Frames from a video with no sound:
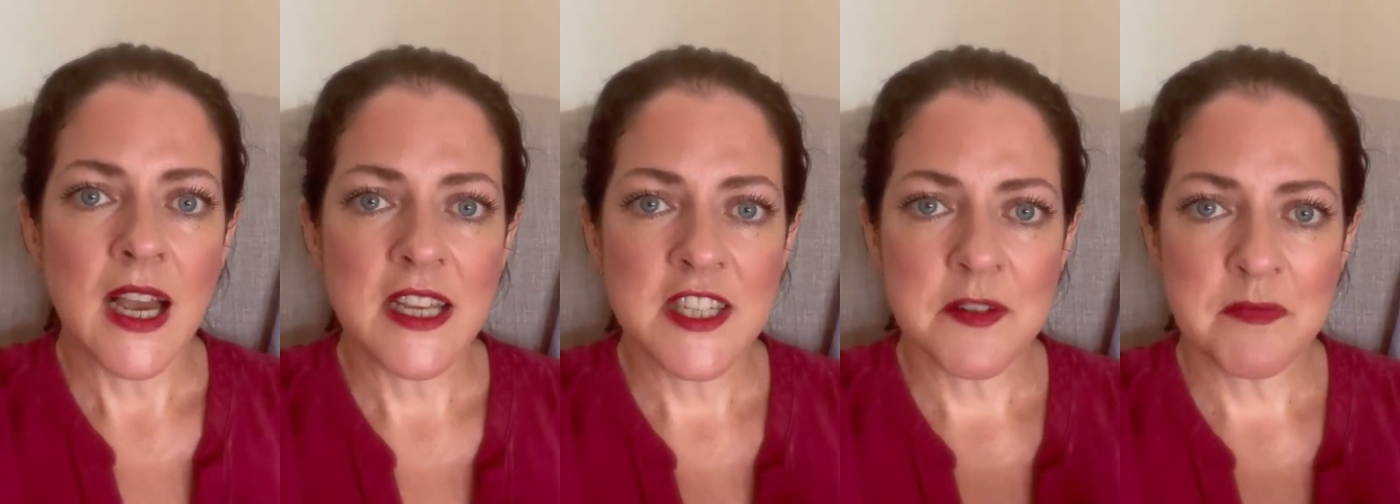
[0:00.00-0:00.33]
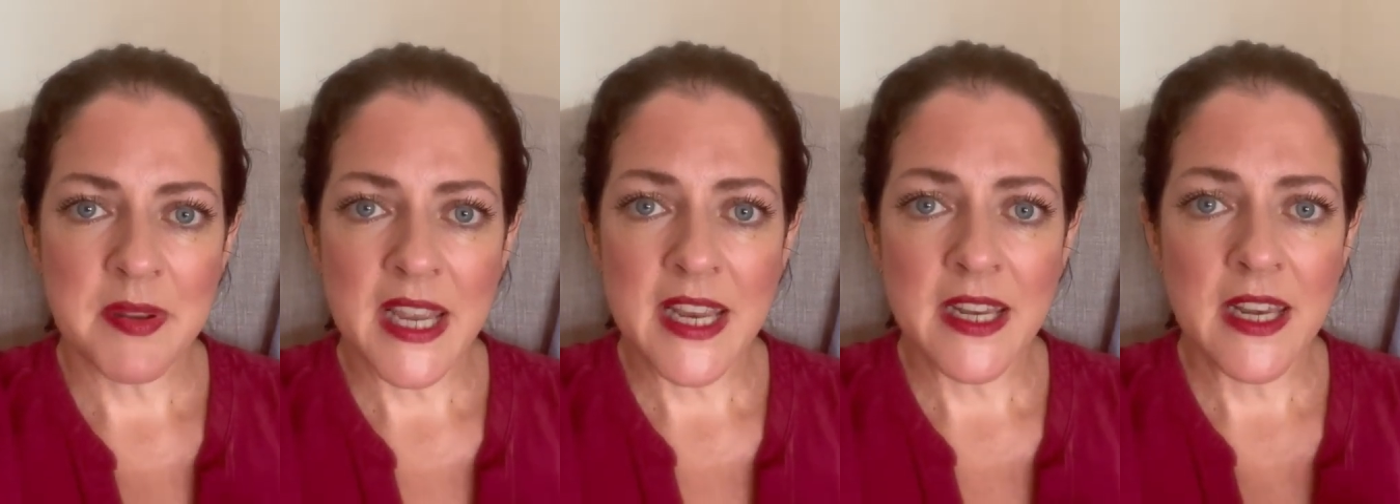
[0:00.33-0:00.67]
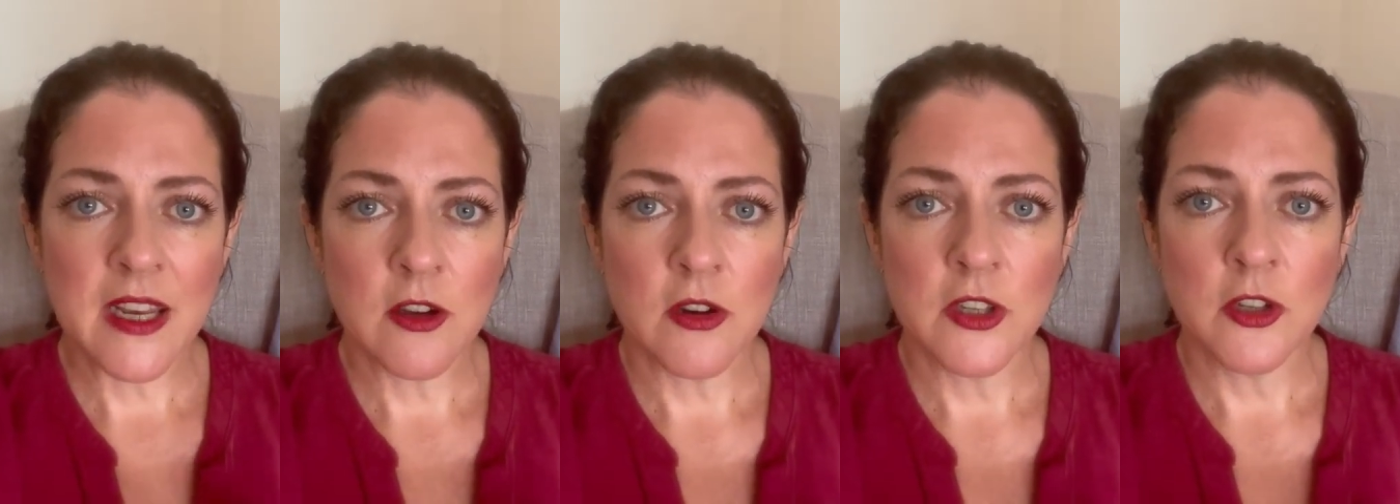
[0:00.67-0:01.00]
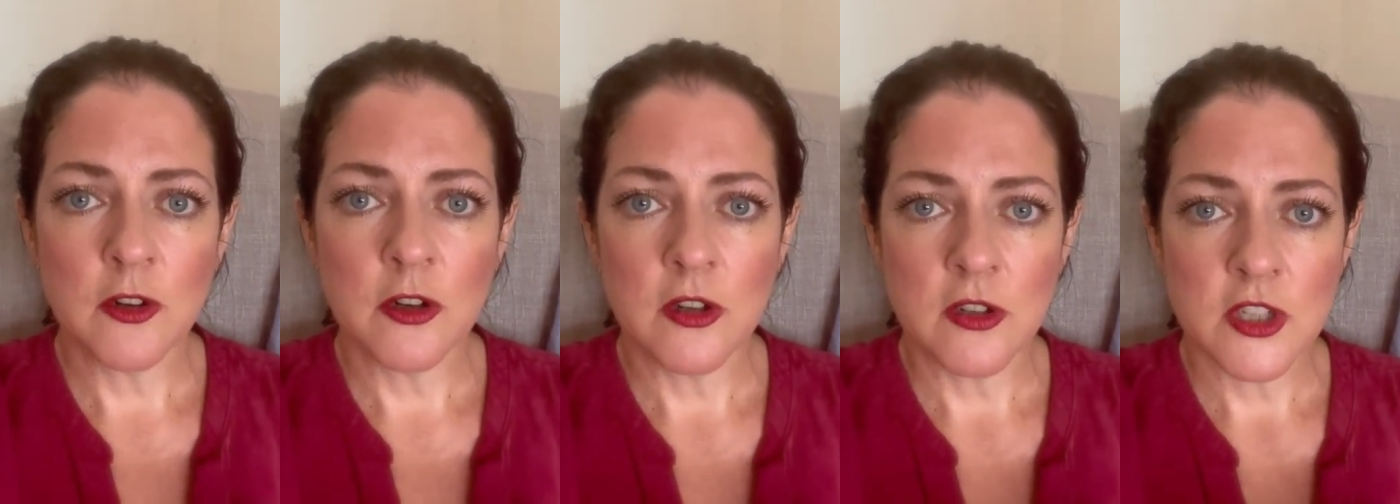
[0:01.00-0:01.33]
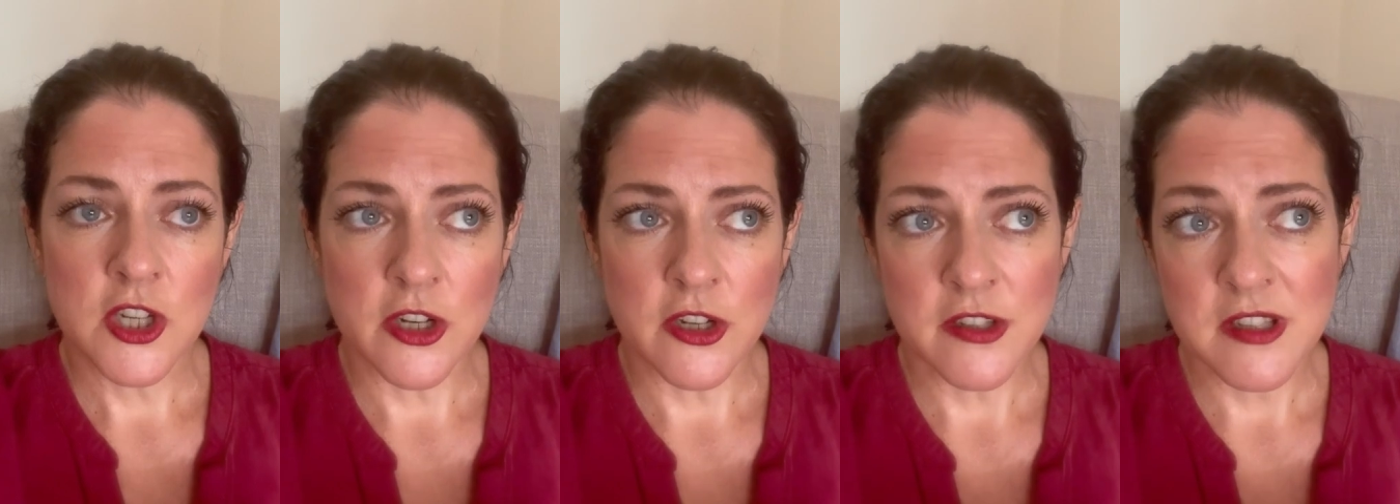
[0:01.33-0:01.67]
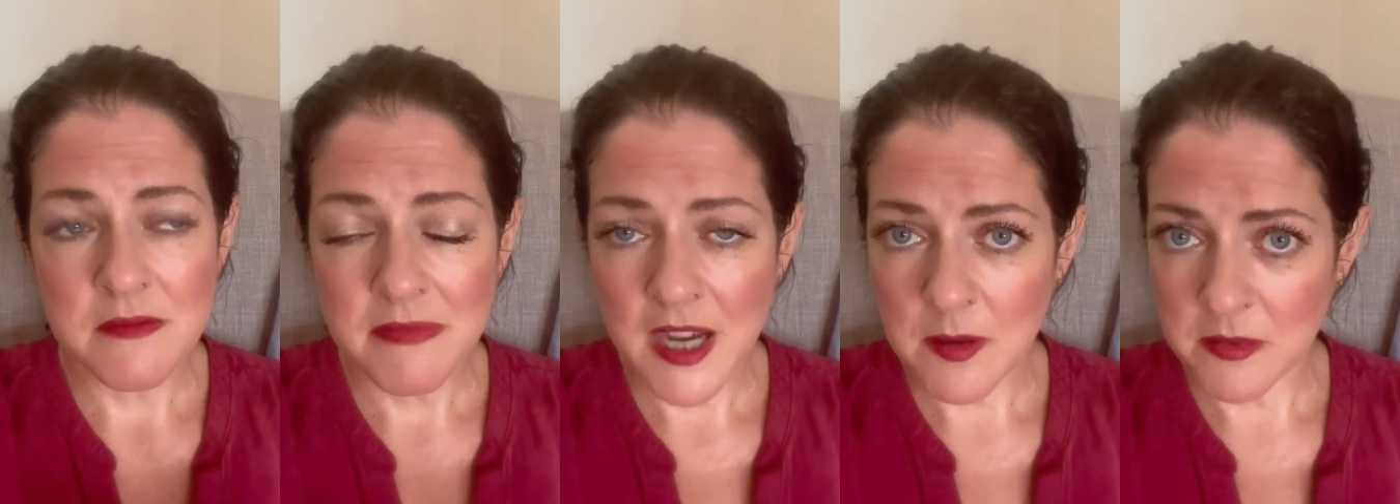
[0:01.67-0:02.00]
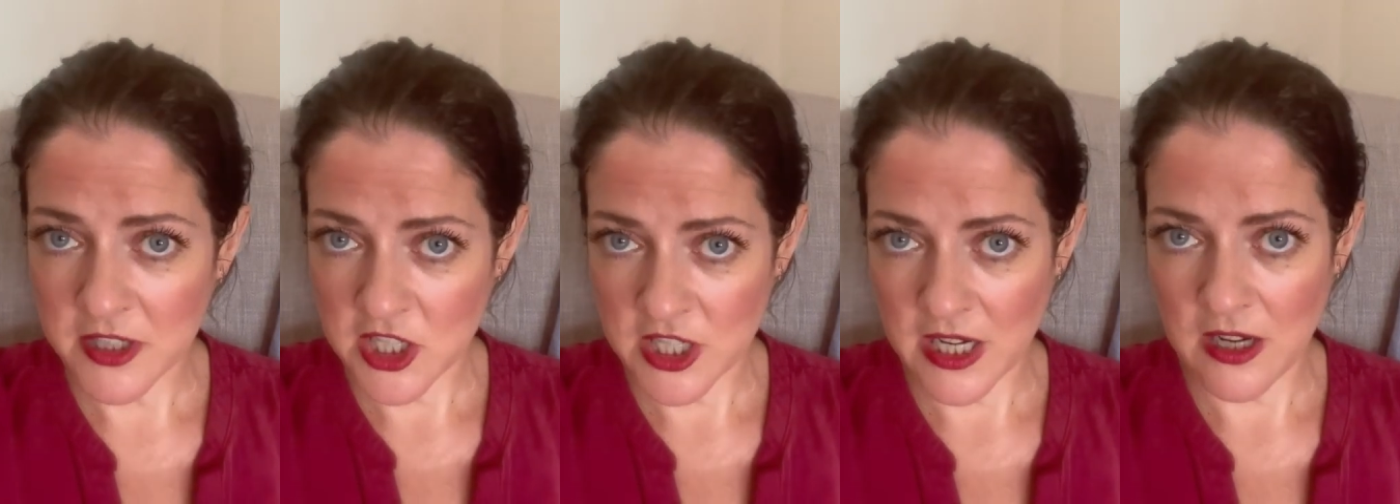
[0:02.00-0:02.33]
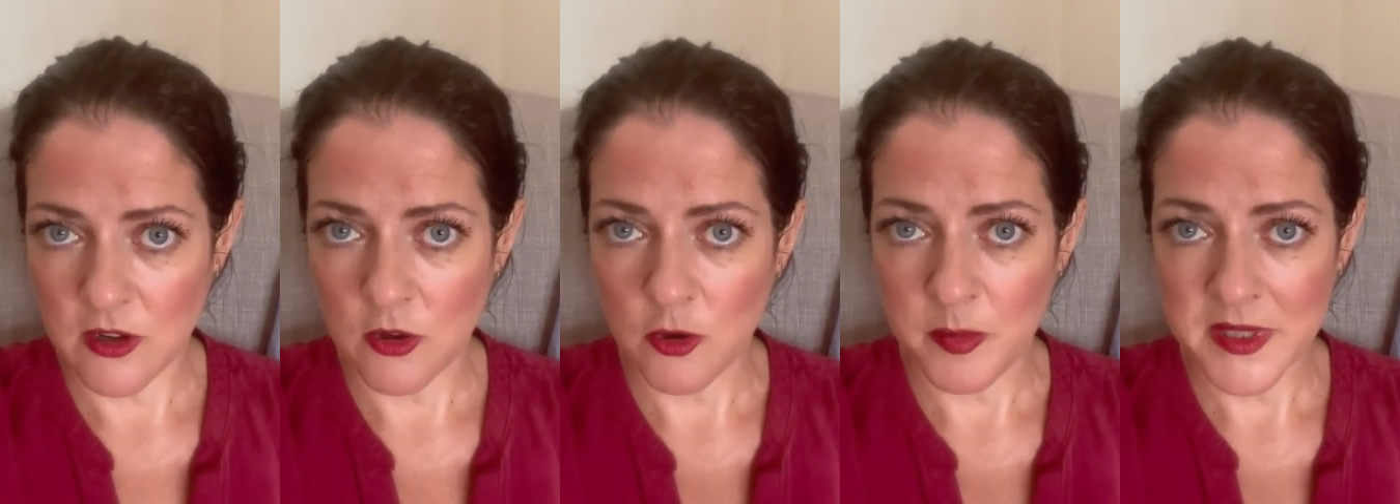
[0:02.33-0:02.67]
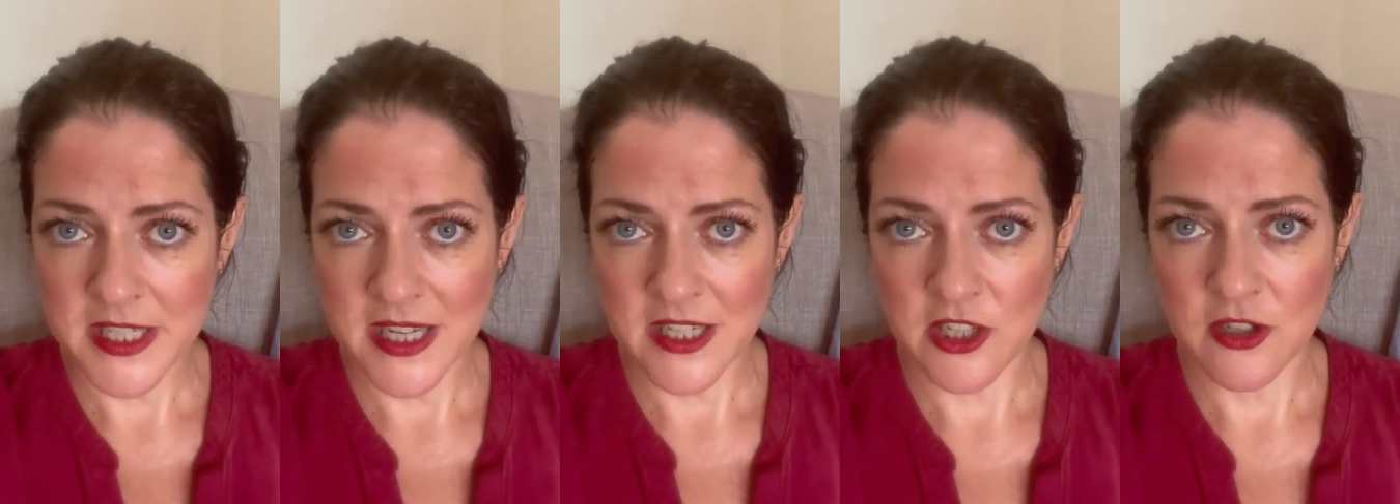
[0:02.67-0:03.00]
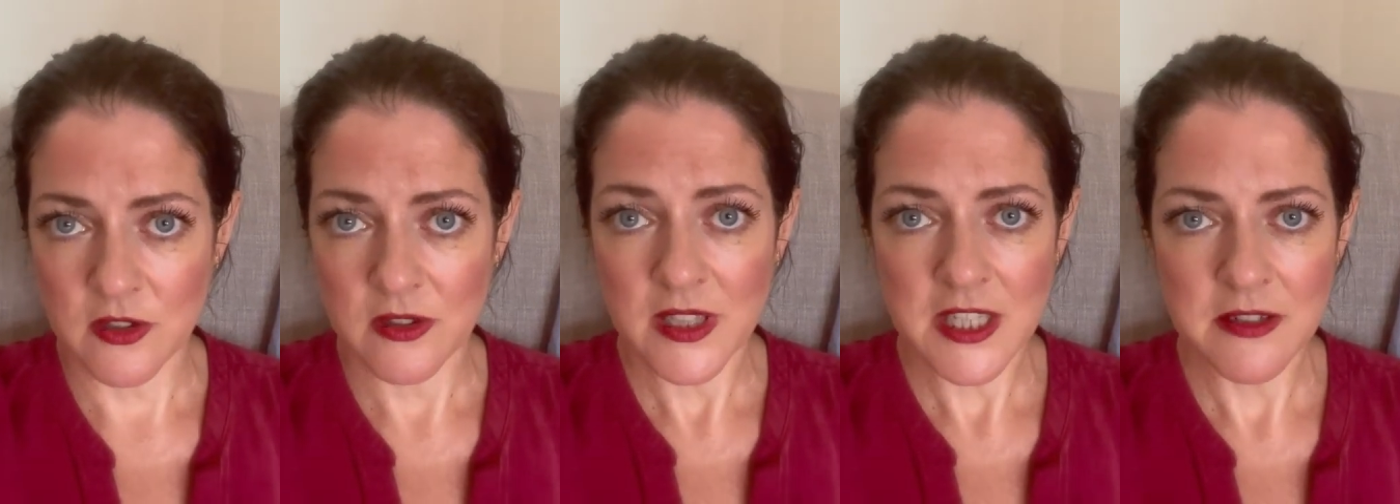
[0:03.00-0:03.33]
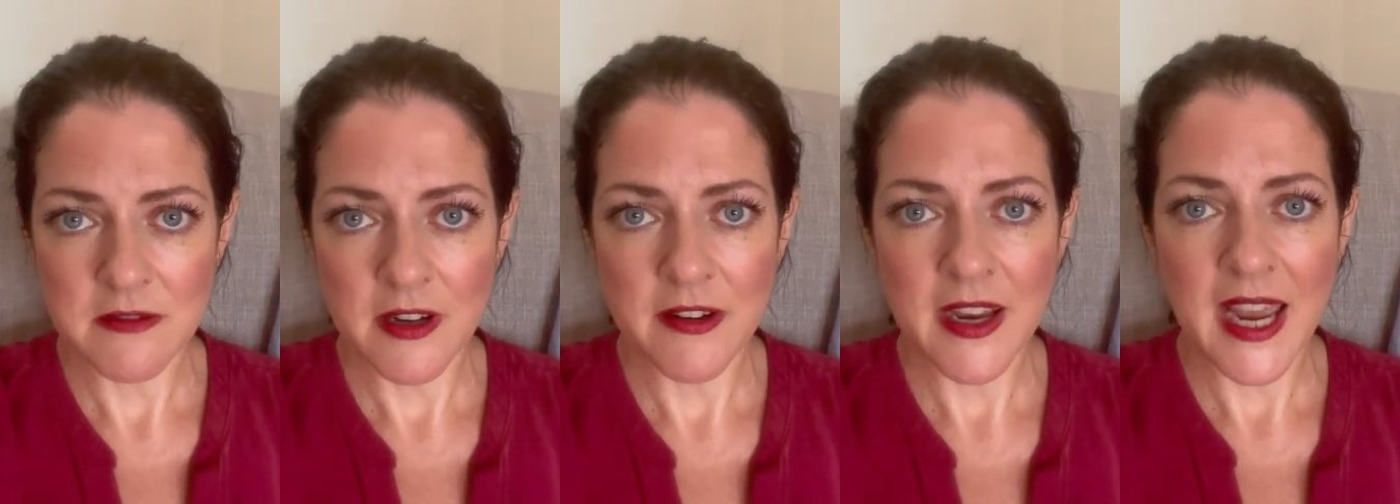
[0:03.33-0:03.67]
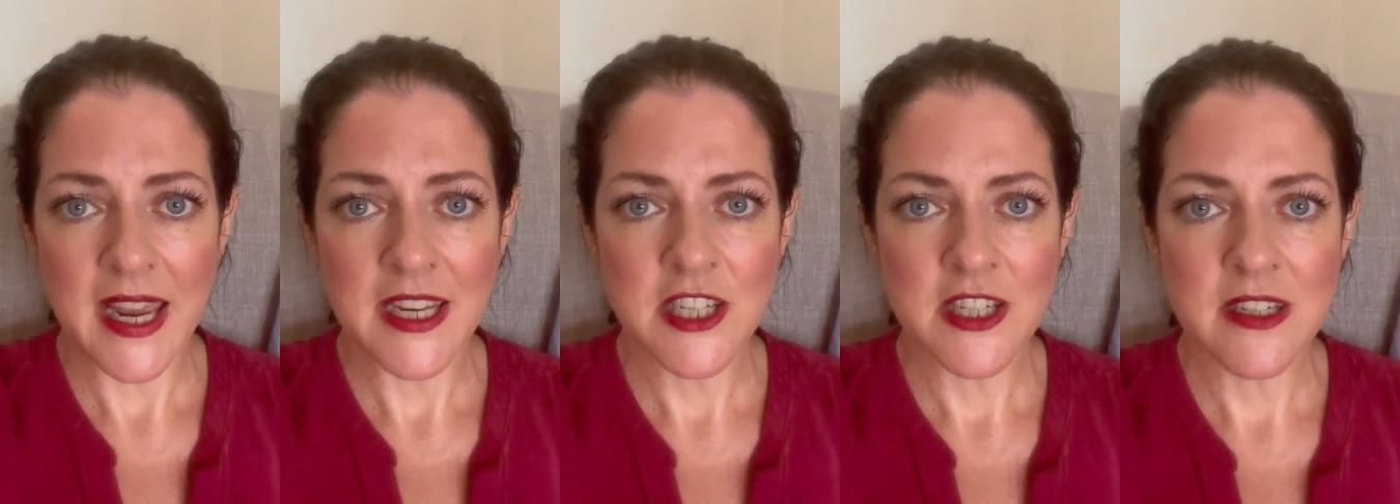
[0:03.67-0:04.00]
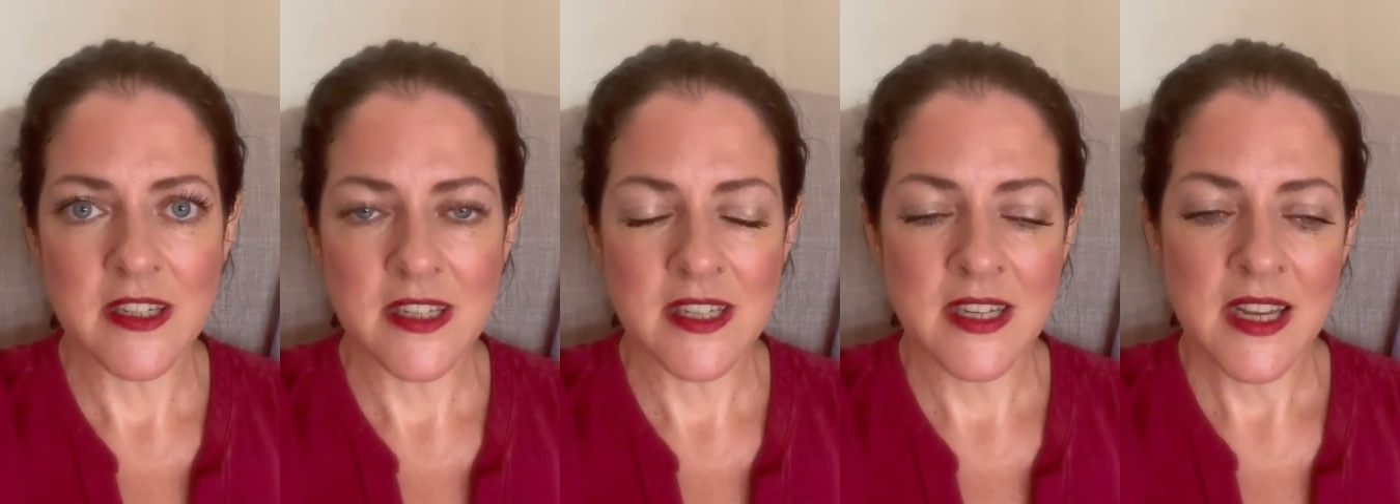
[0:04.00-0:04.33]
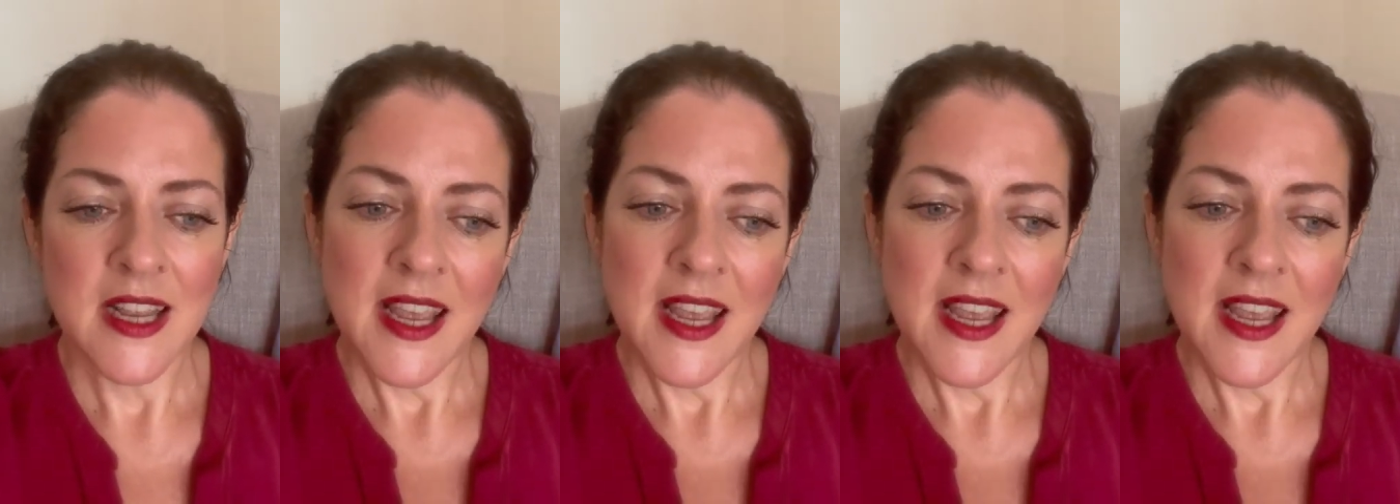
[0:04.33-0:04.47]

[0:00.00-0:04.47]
depending on your chosen publisher or potential literary agent,